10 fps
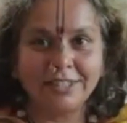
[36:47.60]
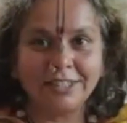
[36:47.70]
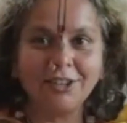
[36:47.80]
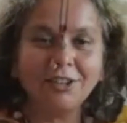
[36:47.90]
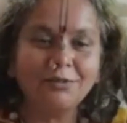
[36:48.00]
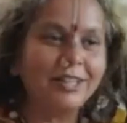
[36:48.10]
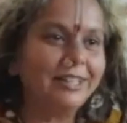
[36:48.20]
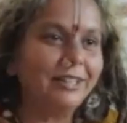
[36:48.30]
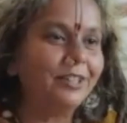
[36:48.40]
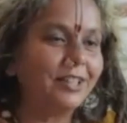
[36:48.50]
It's not
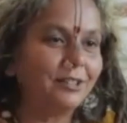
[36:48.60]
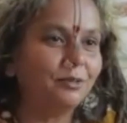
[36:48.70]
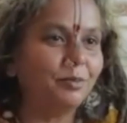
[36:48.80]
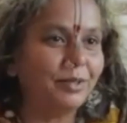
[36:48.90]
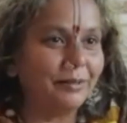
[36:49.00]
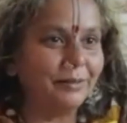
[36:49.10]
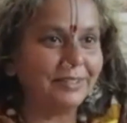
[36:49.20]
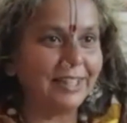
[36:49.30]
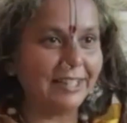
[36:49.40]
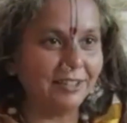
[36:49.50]
very difficult to become a
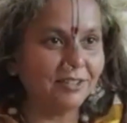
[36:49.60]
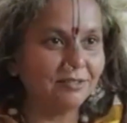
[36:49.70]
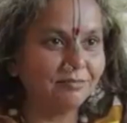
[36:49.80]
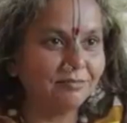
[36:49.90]
saint.